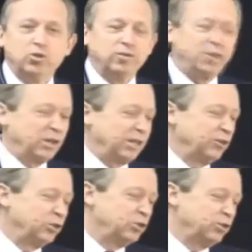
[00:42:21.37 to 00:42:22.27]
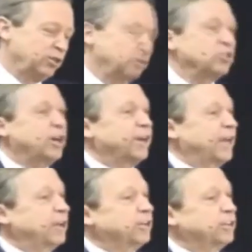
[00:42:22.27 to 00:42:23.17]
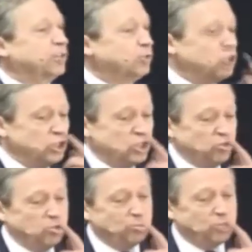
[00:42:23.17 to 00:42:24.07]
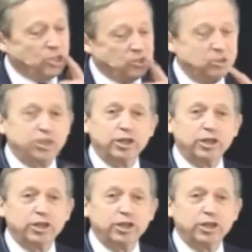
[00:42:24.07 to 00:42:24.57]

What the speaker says: Two of our leaders, Dr. Todd Allen in the emergency room, Dr.